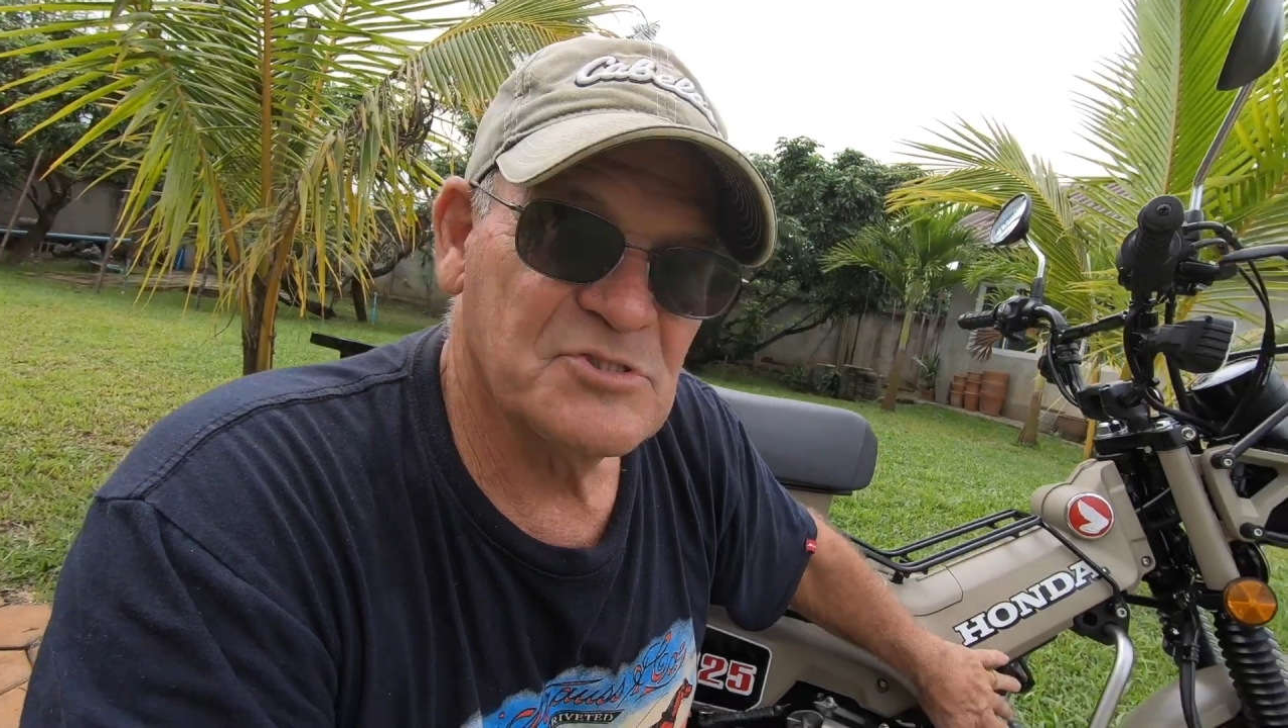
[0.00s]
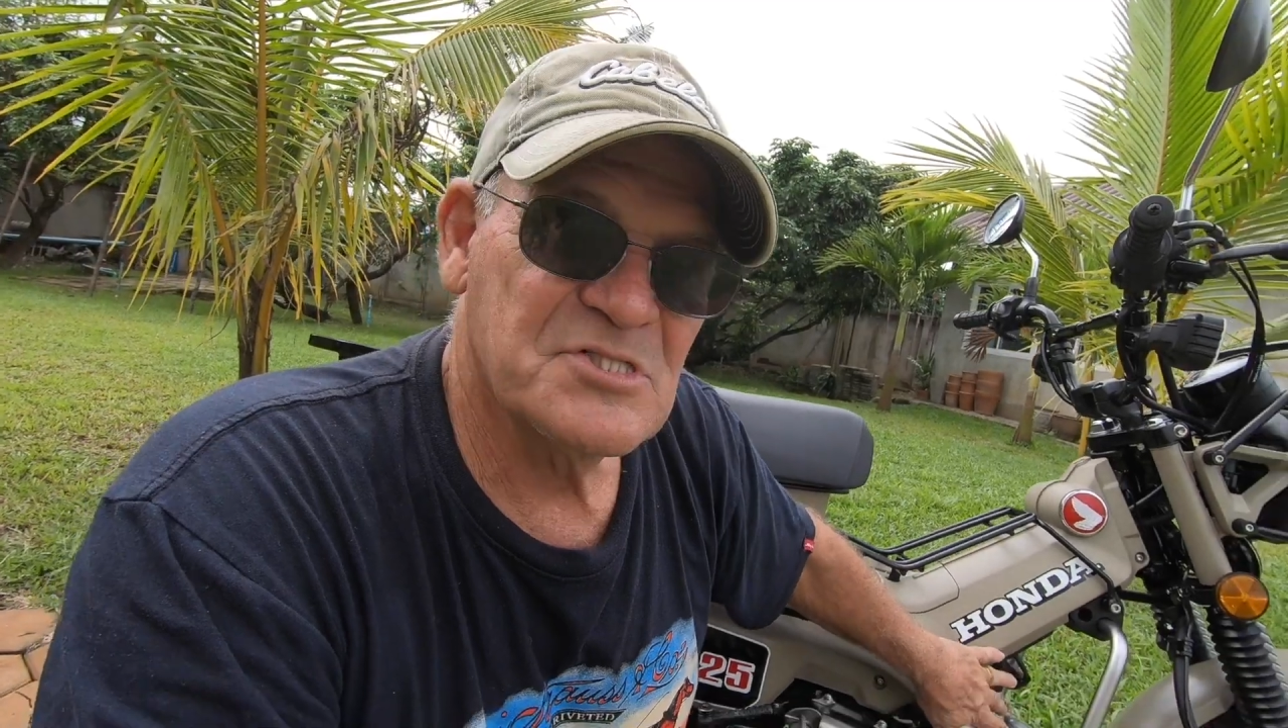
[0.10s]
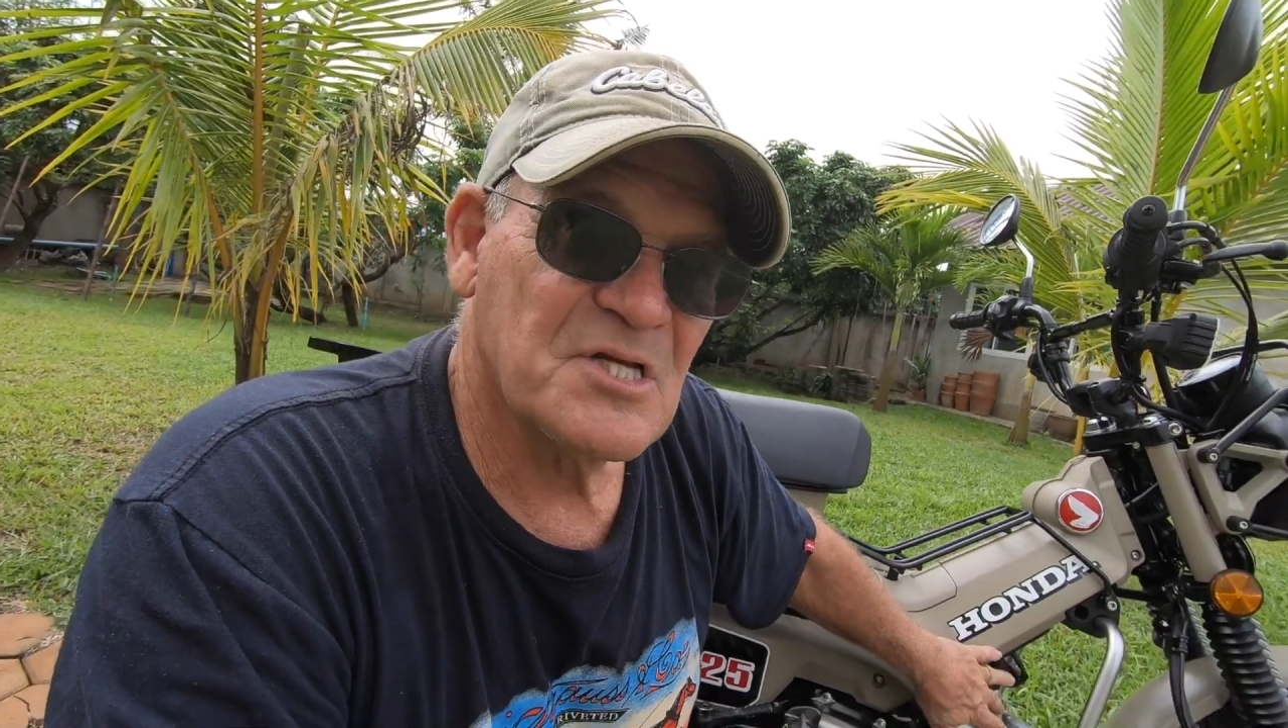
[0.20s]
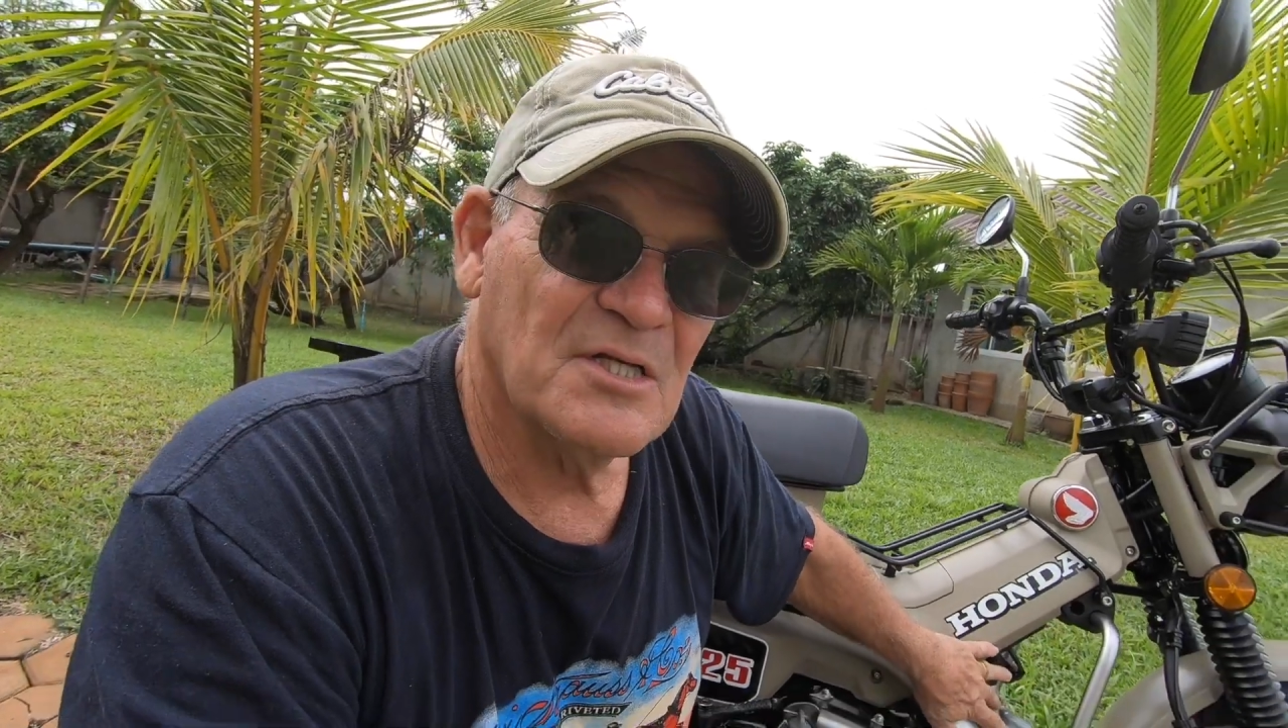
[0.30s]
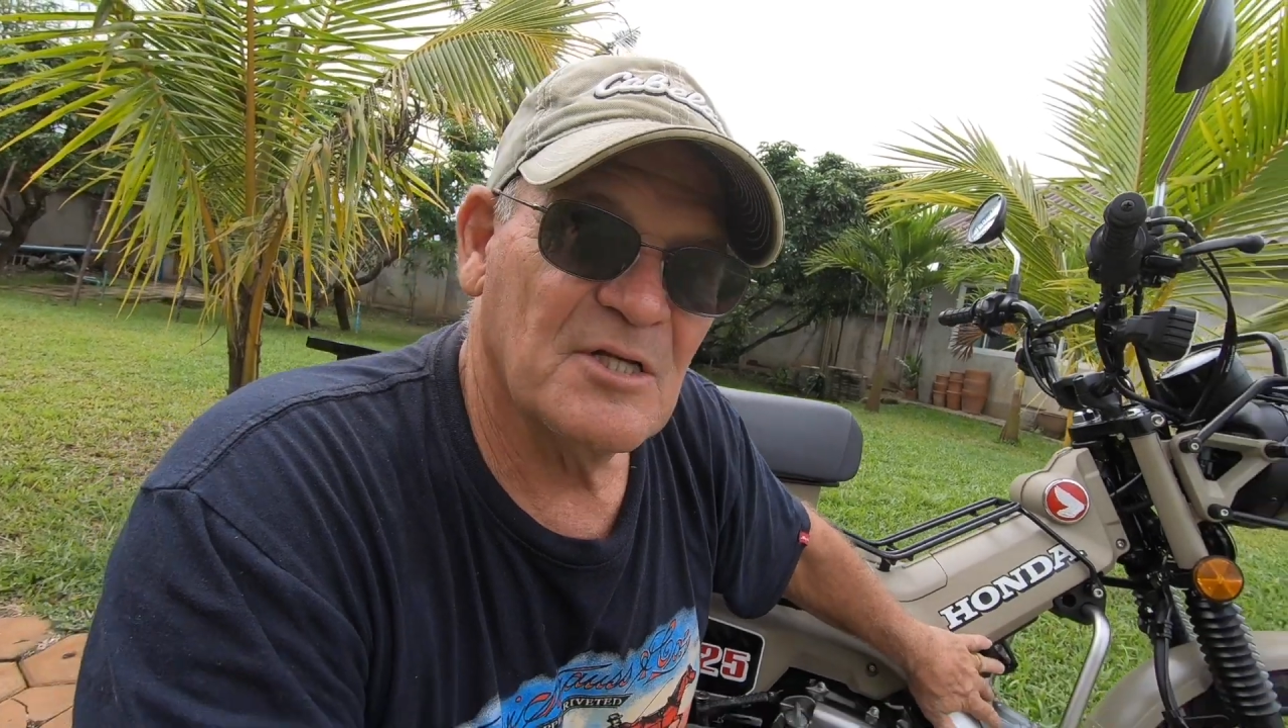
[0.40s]

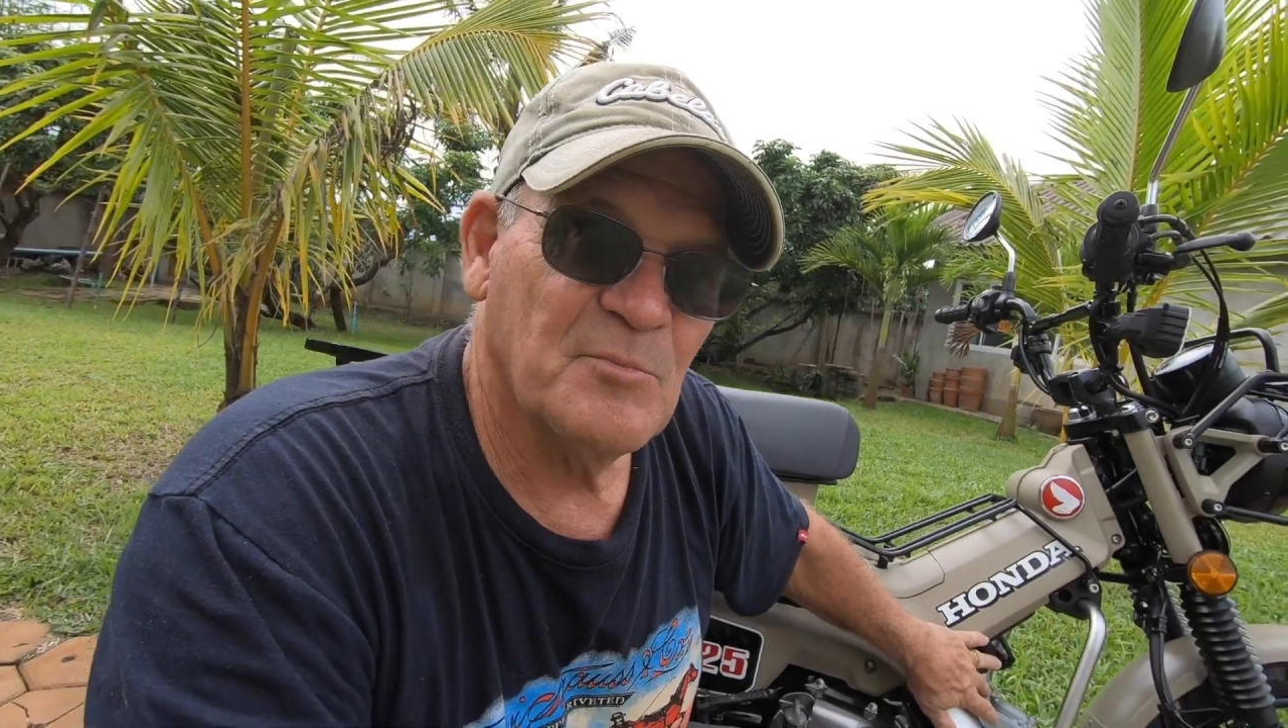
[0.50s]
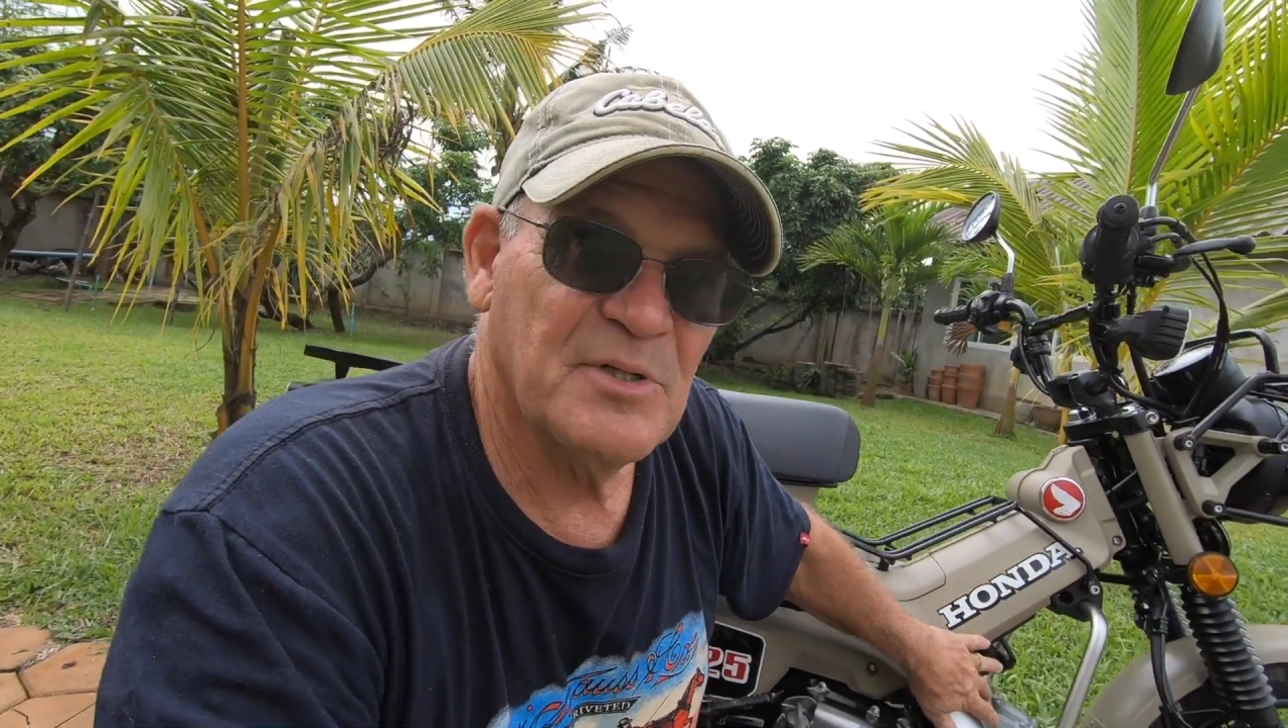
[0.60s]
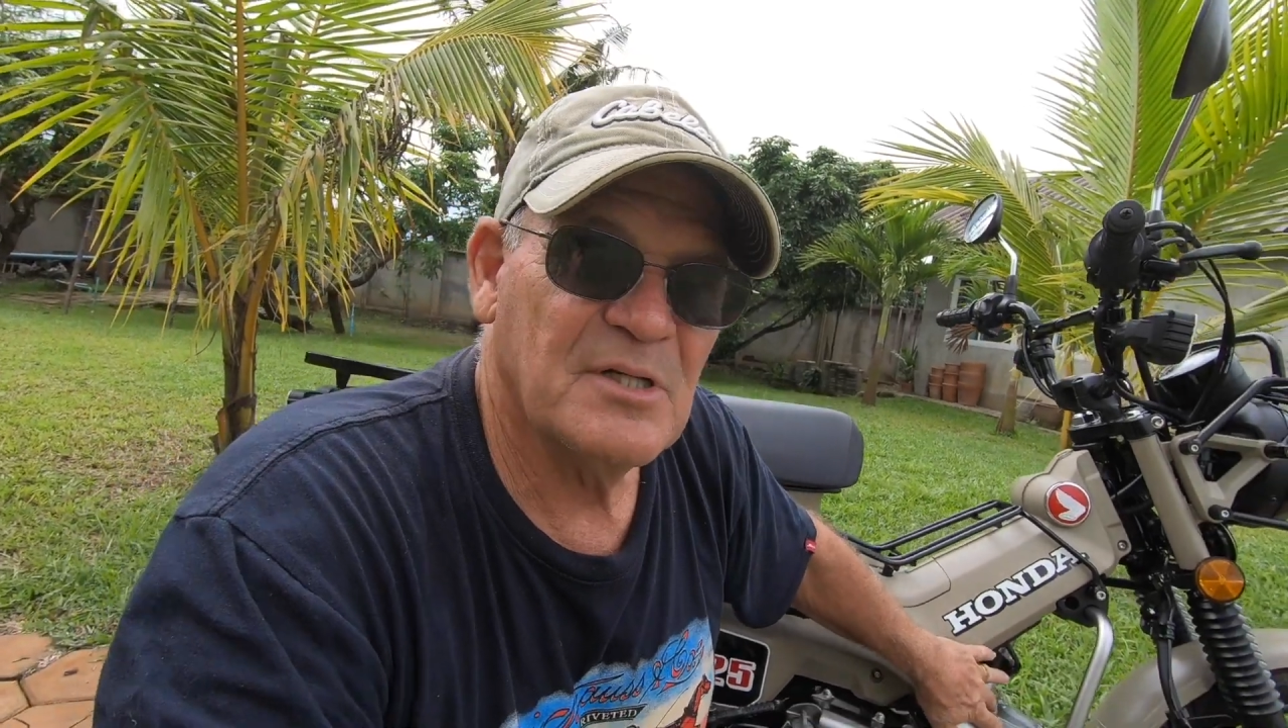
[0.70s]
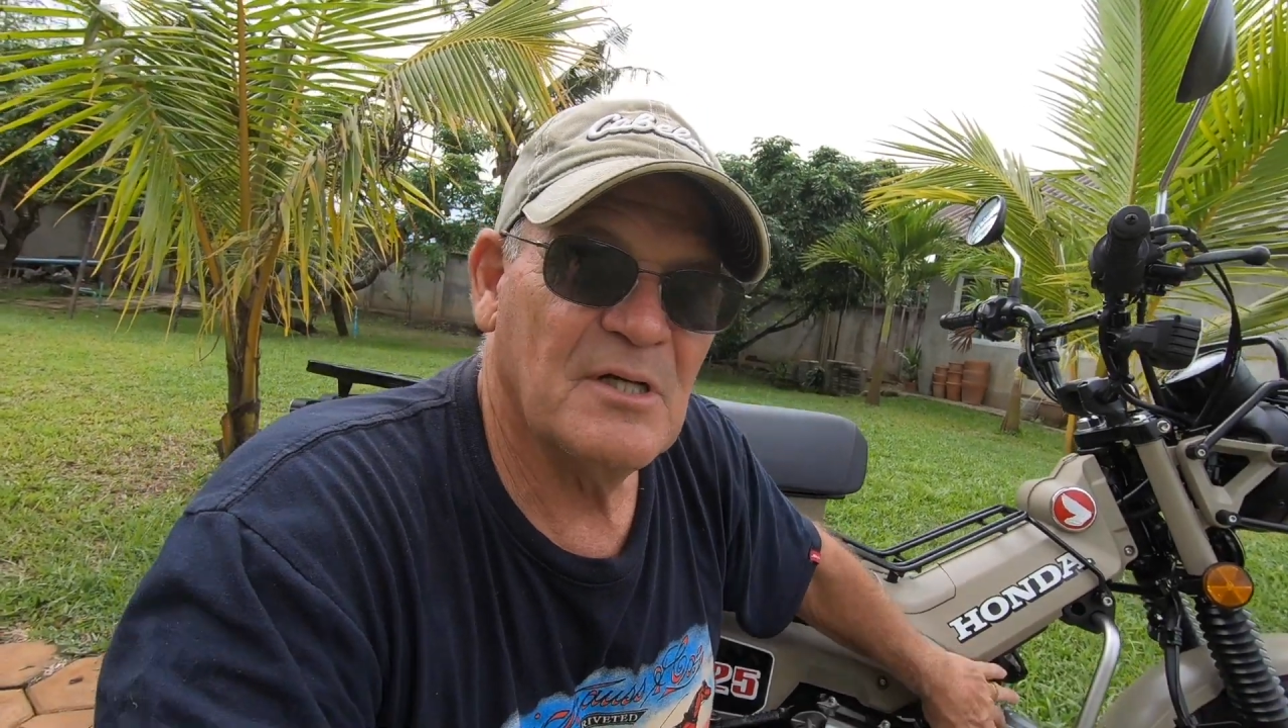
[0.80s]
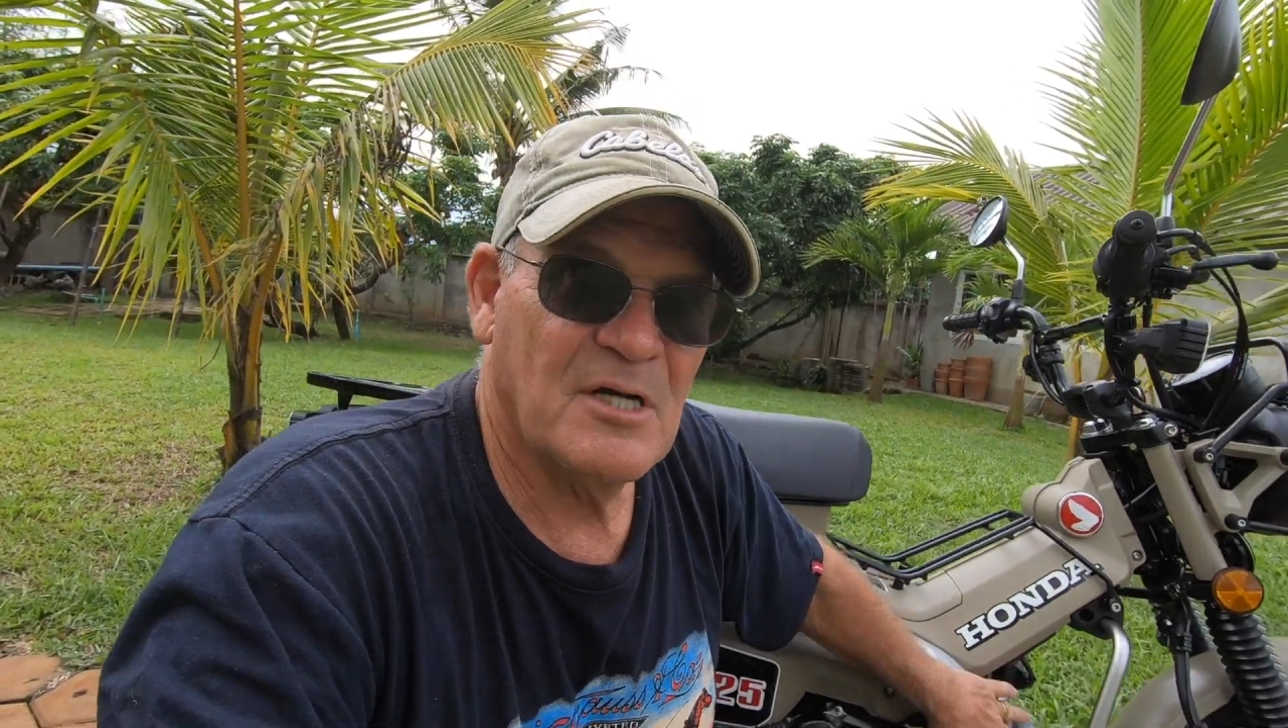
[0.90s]
just a little bit